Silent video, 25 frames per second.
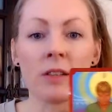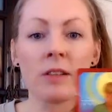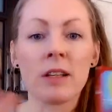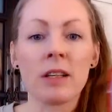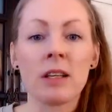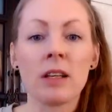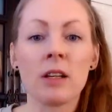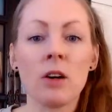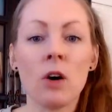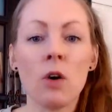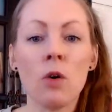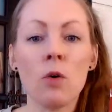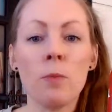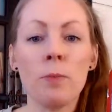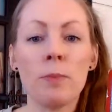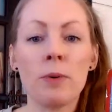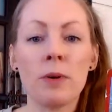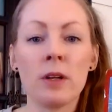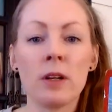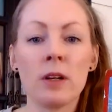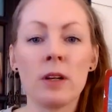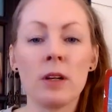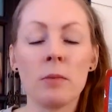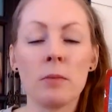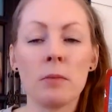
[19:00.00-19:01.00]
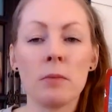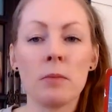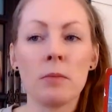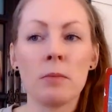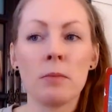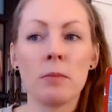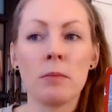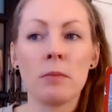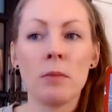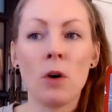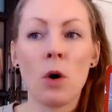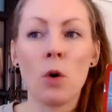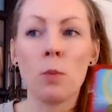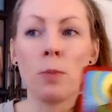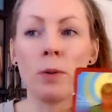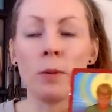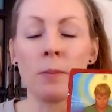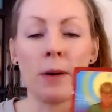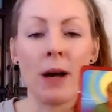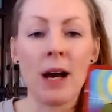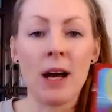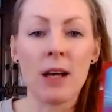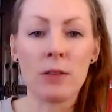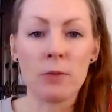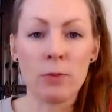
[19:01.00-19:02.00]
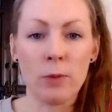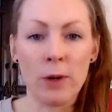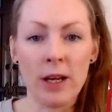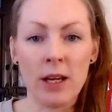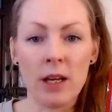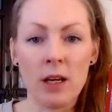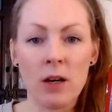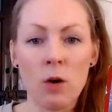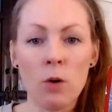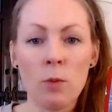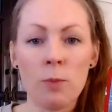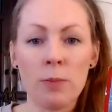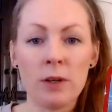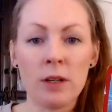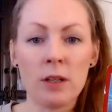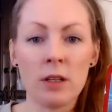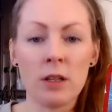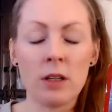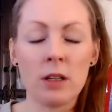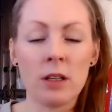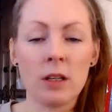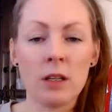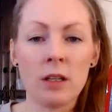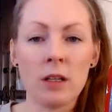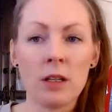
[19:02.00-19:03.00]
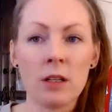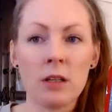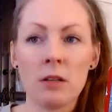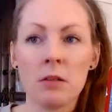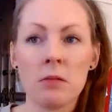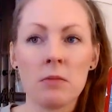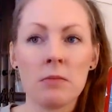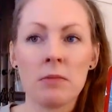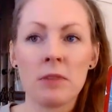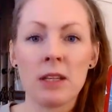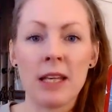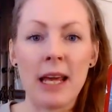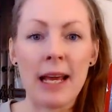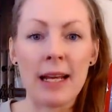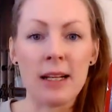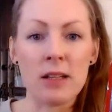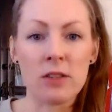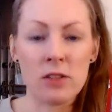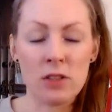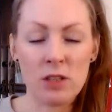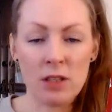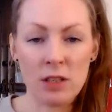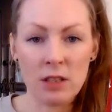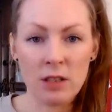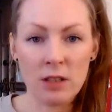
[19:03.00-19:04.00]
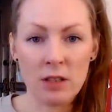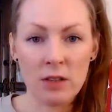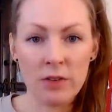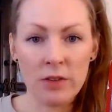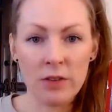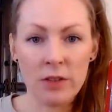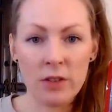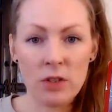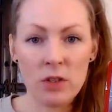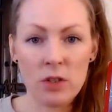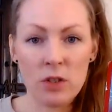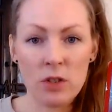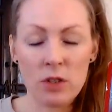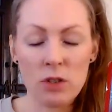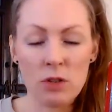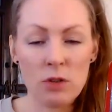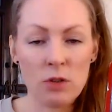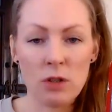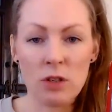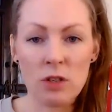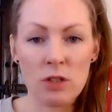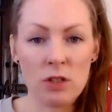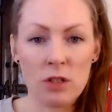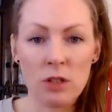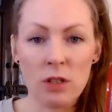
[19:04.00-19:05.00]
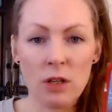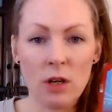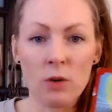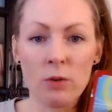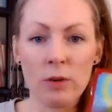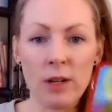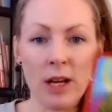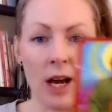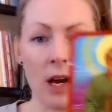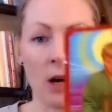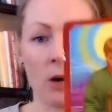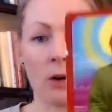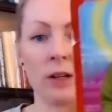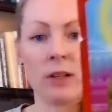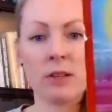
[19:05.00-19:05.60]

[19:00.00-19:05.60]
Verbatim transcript: like an open pathway, open gate, you can just go now.